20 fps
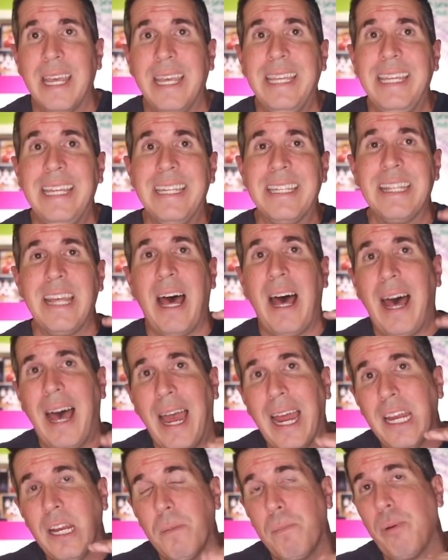against the
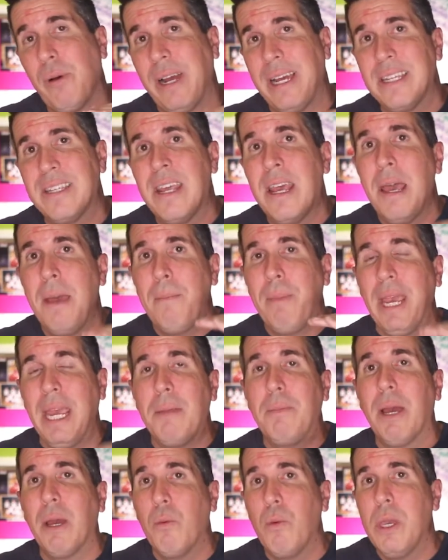higher price
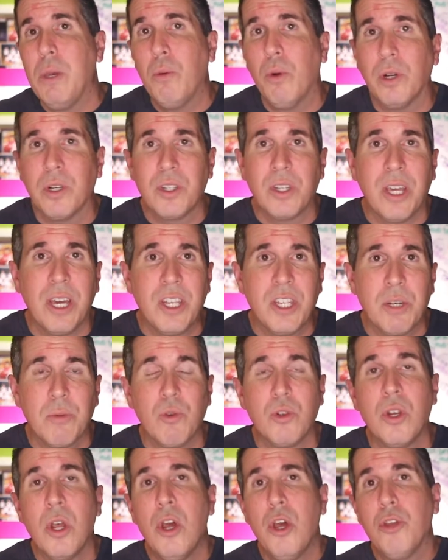paid by Wework's
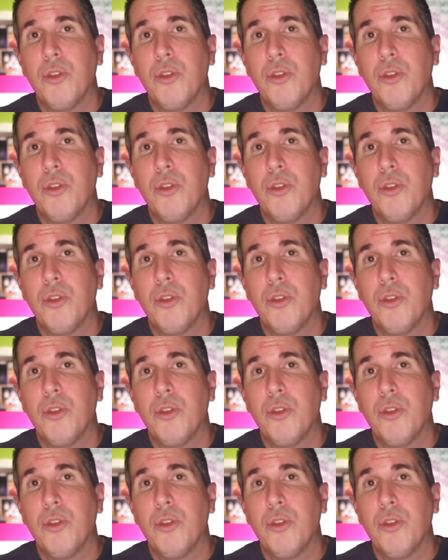customers